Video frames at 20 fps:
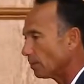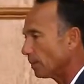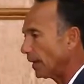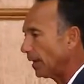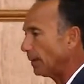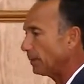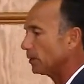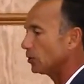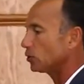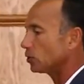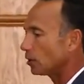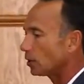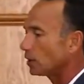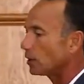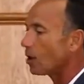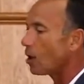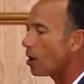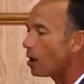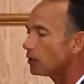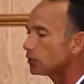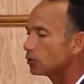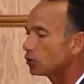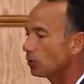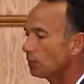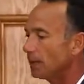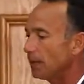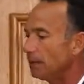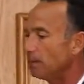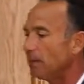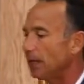payments, there can also
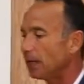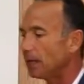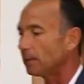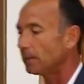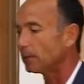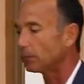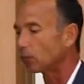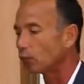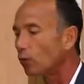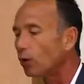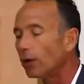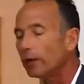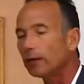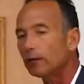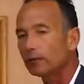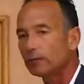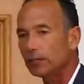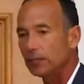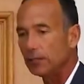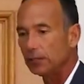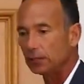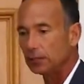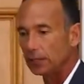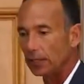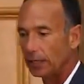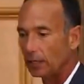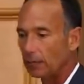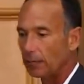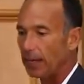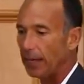be minimum royalties
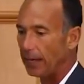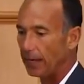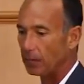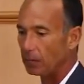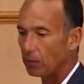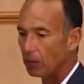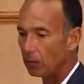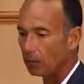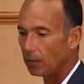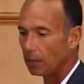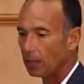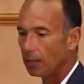that are payable.